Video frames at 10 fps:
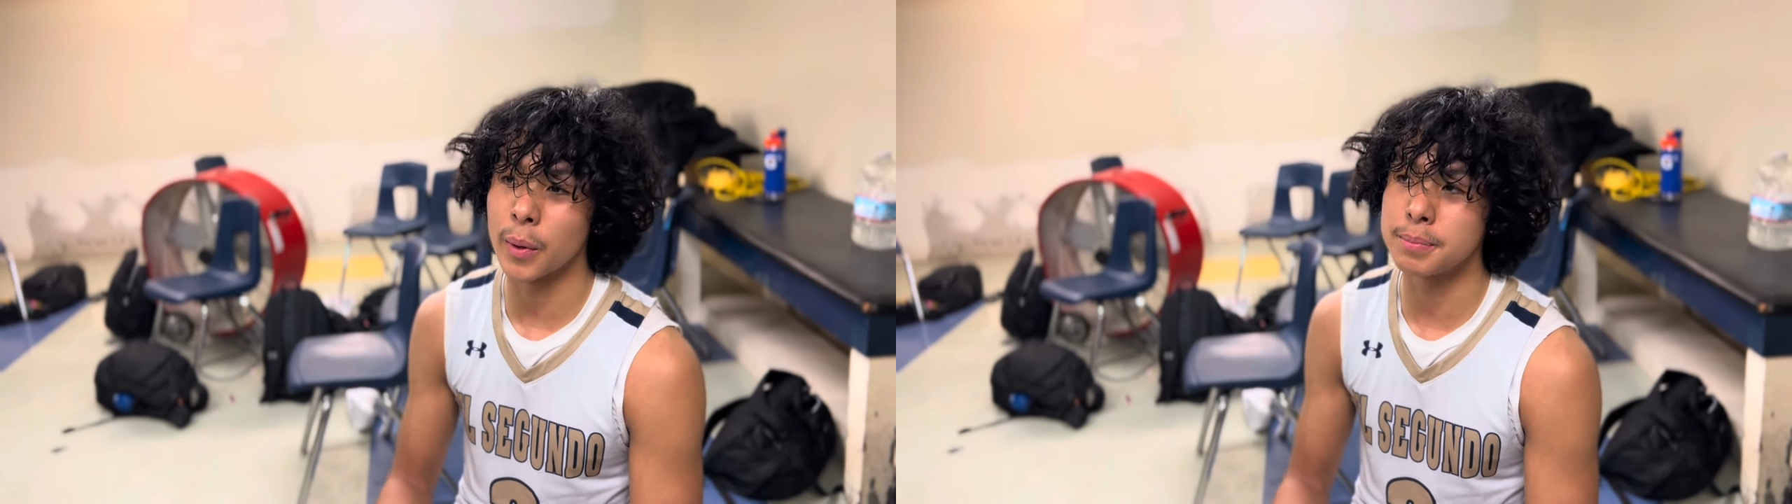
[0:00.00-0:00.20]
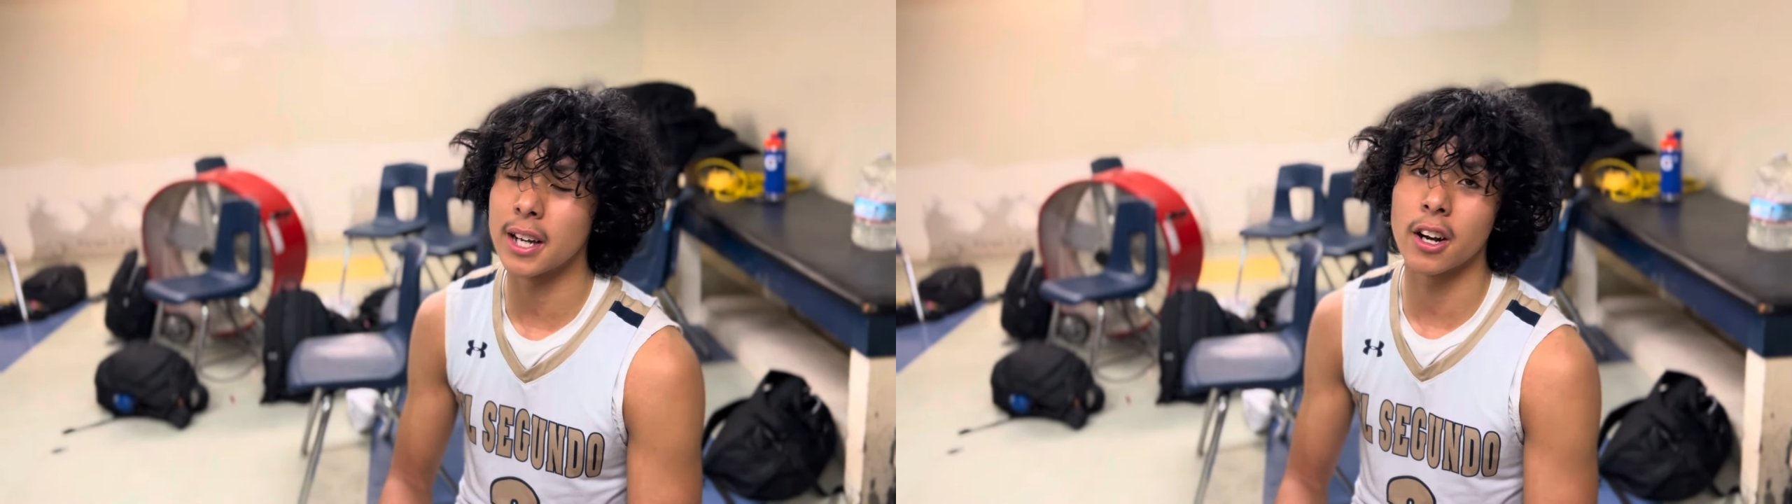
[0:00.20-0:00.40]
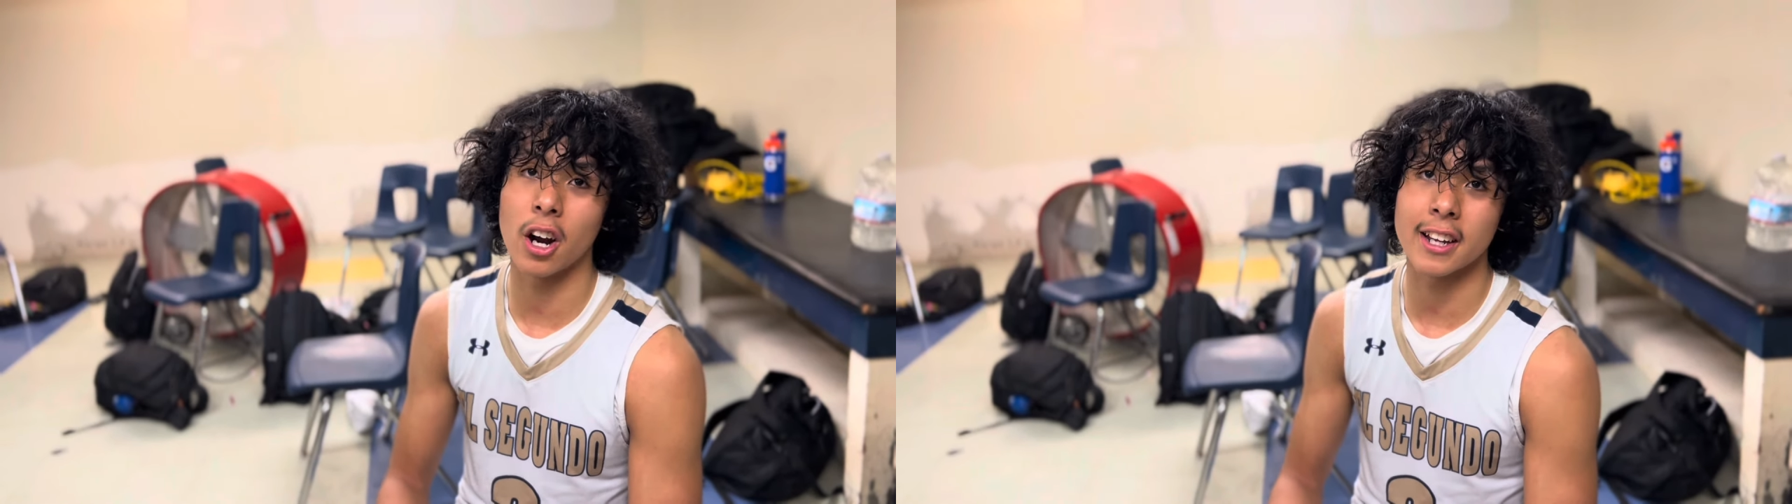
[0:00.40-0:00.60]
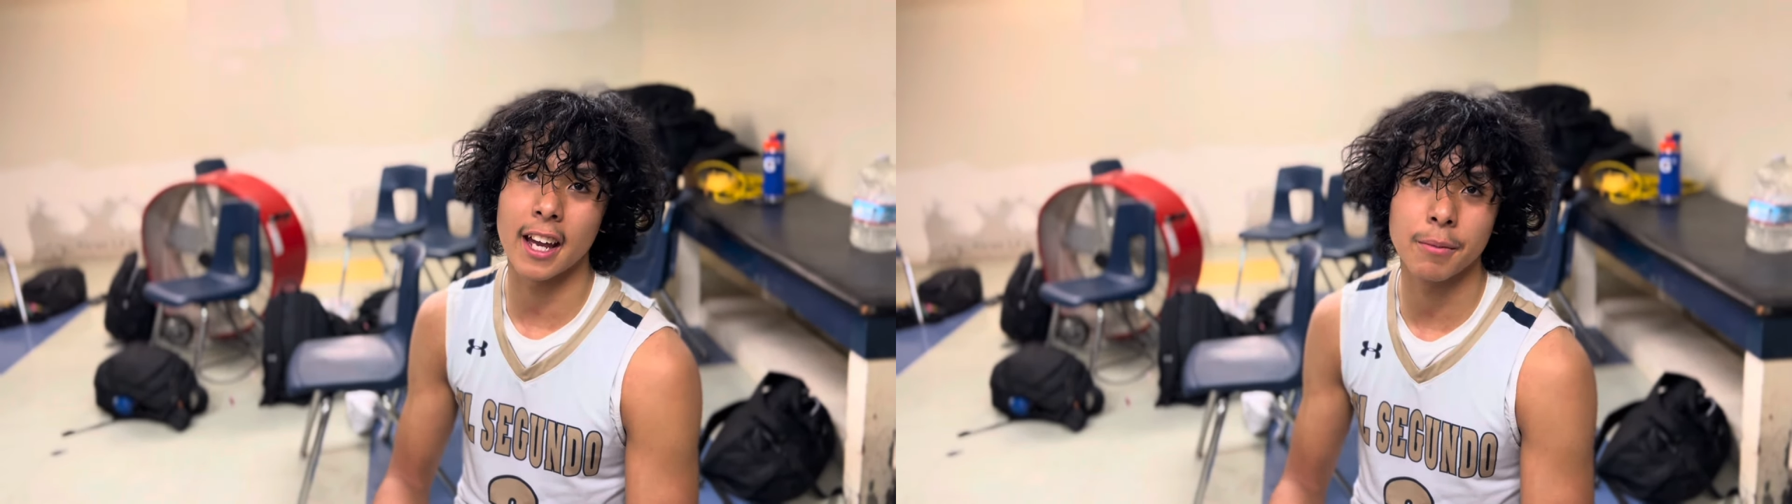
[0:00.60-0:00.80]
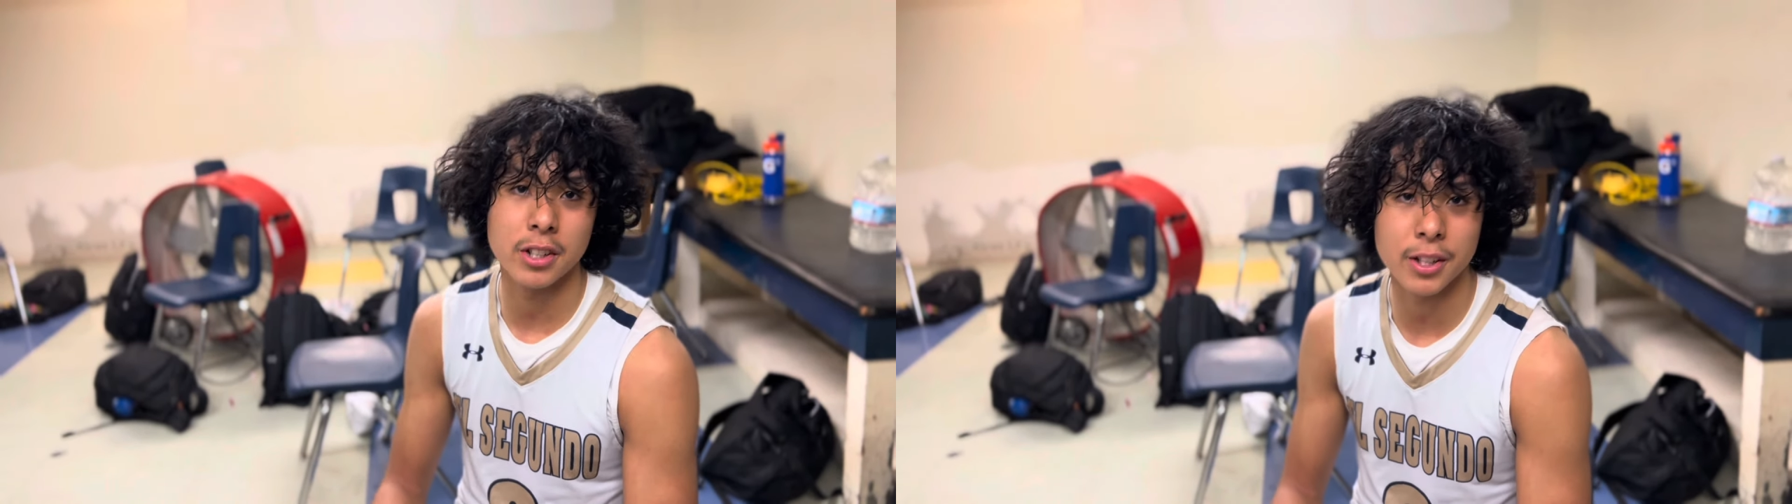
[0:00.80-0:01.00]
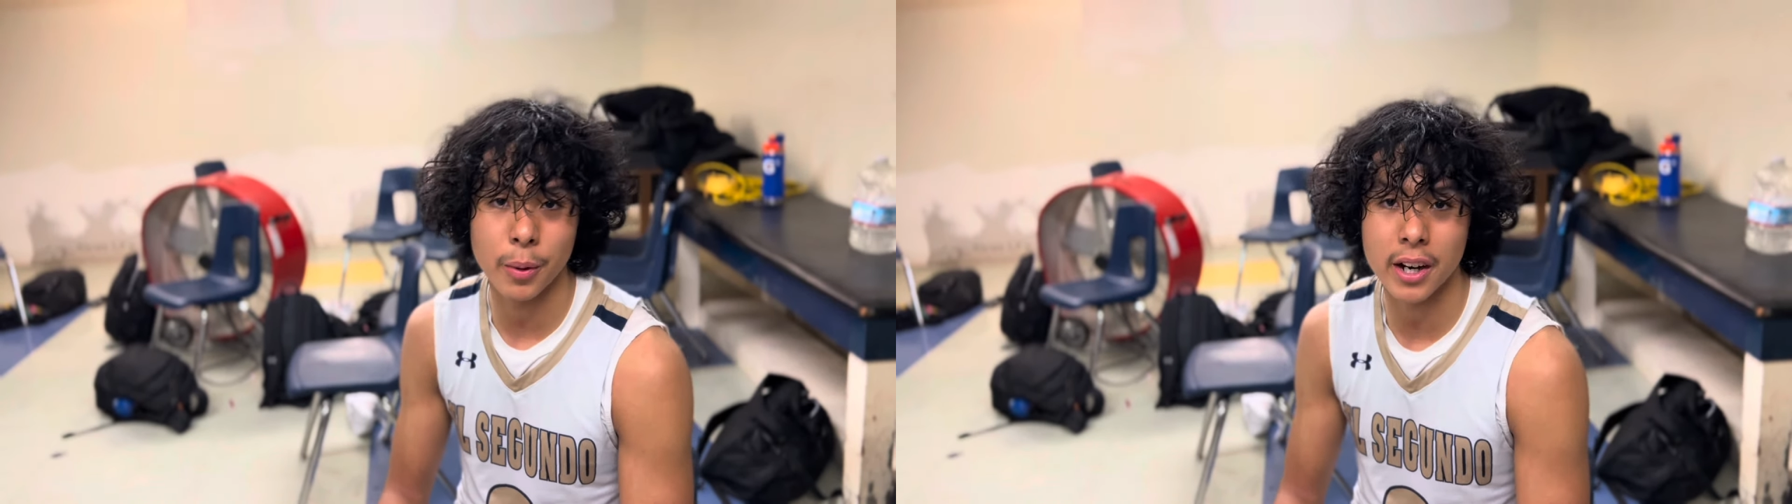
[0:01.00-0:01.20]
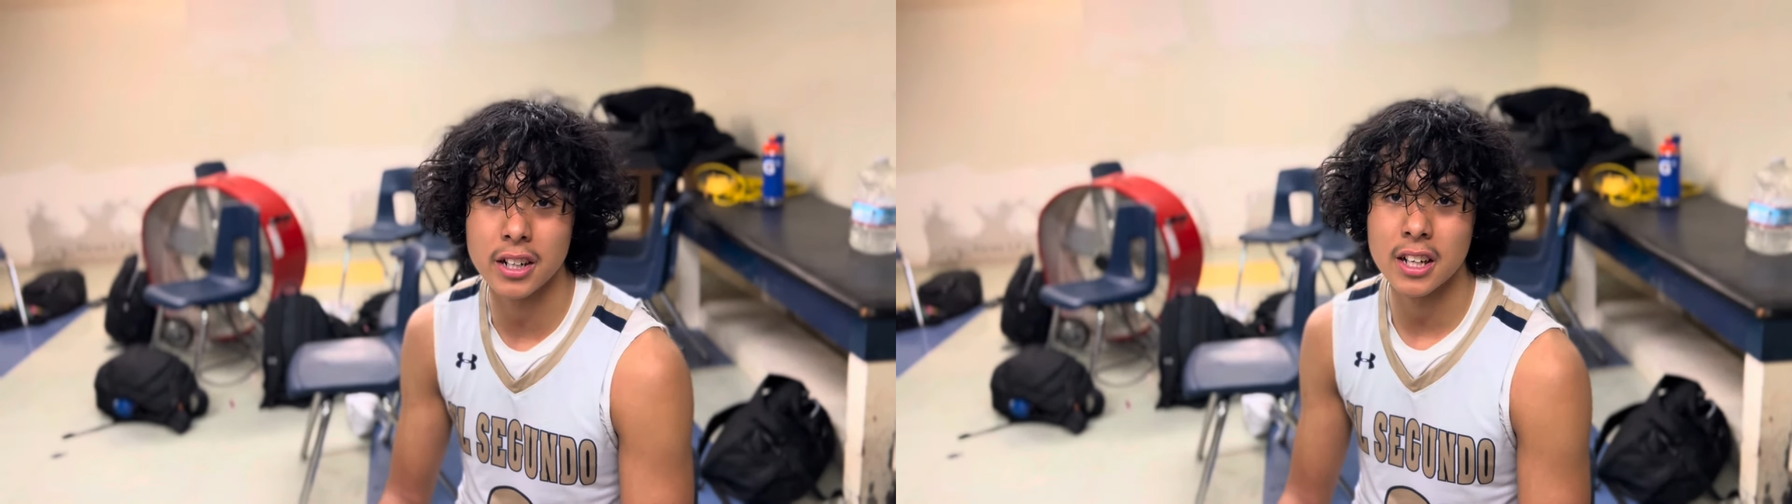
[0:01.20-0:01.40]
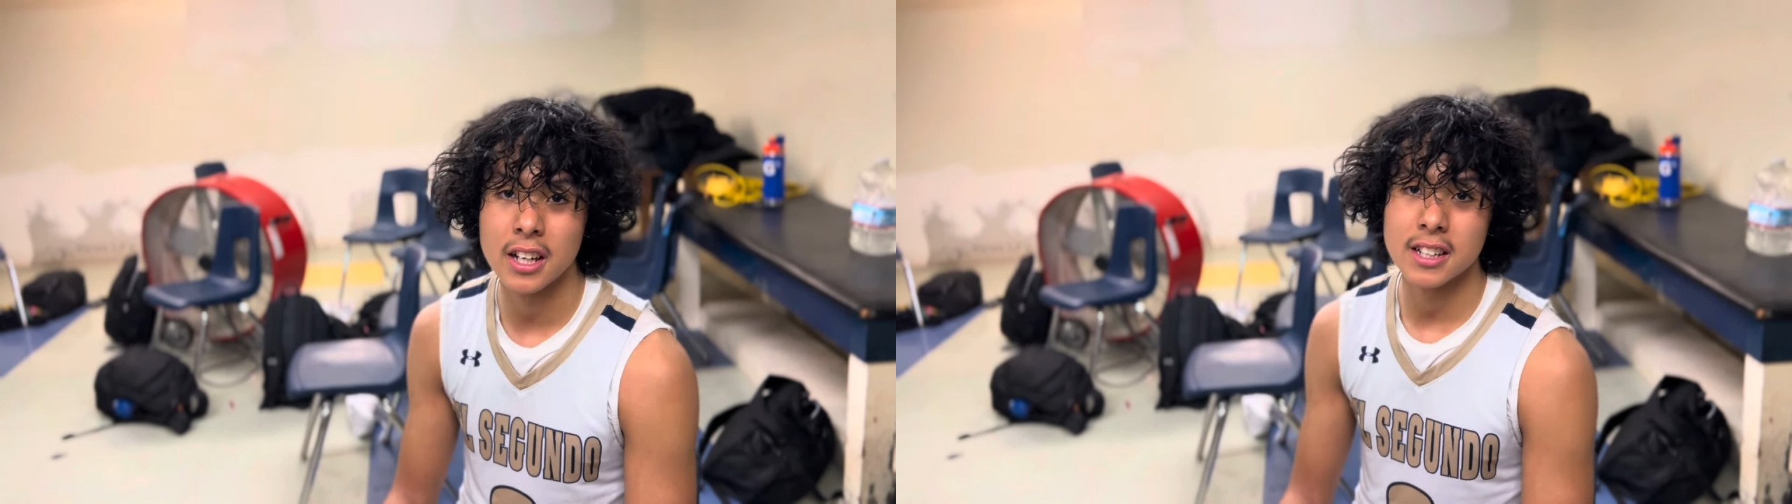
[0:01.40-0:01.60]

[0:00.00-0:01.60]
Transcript: we played our game really well.